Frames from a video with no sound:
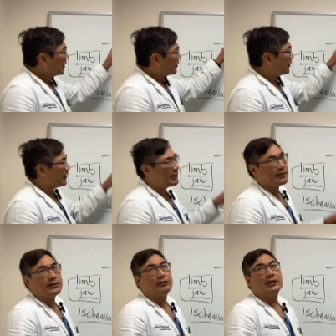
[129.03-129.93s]
So you need to
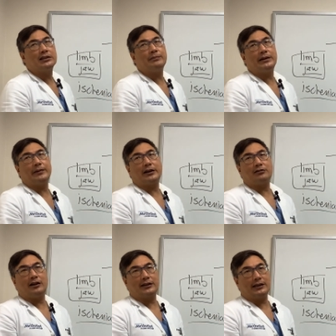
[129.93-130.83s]
know a little bit about
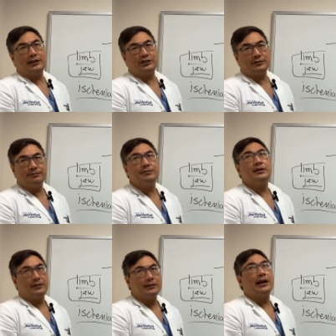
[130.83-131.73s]
claudication
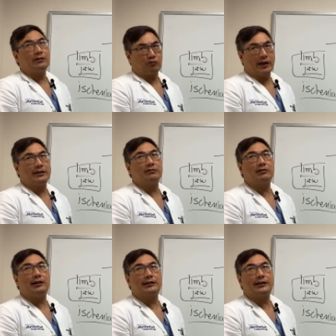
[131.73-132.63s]
and retinal
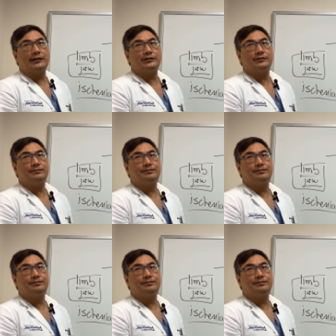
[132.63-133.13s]
claudication.